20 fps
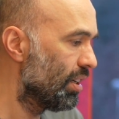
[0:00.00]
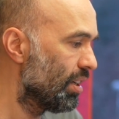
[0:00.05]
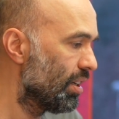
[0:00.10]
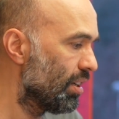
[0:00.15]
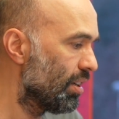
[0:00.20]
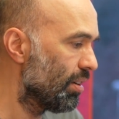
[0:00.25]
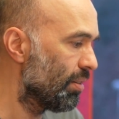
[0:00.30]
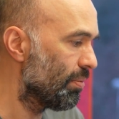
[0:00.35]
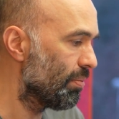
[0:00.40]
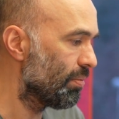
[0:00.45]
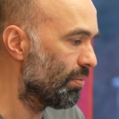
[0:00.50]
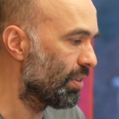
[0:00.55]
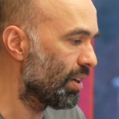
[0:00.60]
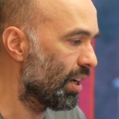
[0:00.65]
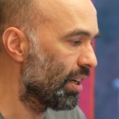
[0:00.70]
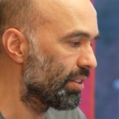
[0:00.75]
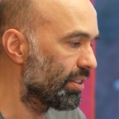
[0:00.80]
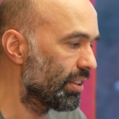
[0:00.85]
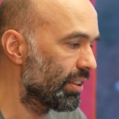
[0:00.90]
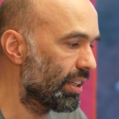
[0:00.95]

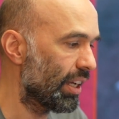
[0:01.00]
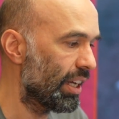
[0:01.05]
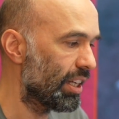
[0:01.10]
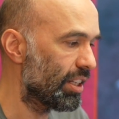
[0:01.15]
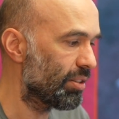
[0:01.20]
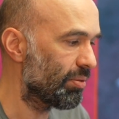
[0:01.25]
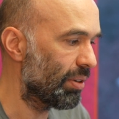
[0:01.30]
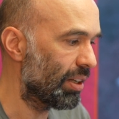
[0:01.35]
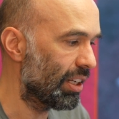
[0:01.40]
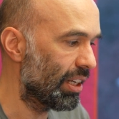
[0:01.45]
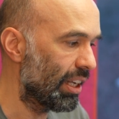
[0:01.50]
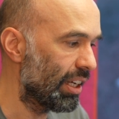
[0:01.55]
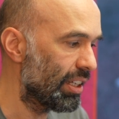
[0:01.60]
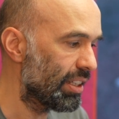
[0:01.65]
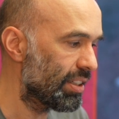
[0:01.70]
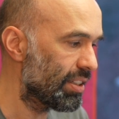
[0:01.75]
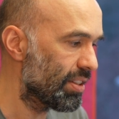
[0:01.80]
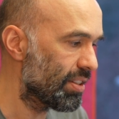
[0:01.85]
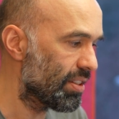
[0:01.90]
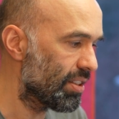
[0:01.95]
has a gateway
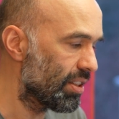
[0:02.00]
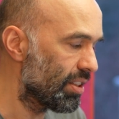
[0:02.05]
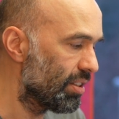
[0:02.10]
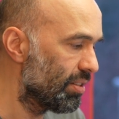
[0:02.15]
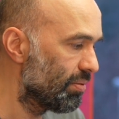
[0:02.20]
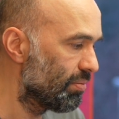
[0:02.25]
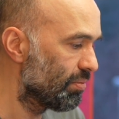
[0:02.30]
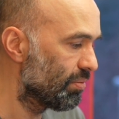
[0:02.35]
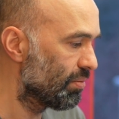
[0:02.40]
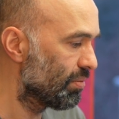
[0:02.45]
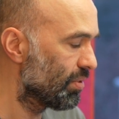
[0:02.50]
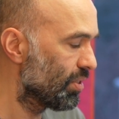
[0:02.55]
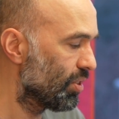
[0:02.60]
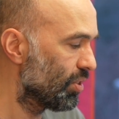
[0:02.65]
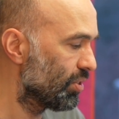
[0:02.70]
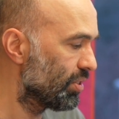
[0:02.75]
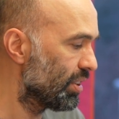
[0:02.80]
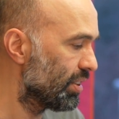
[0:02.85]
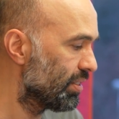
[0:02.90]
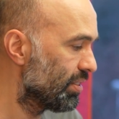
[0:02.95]
latency,
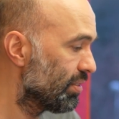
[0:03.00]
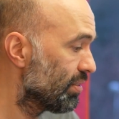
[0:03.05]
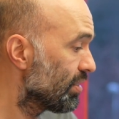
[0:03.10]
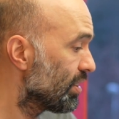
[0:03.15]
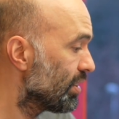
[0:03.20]
or this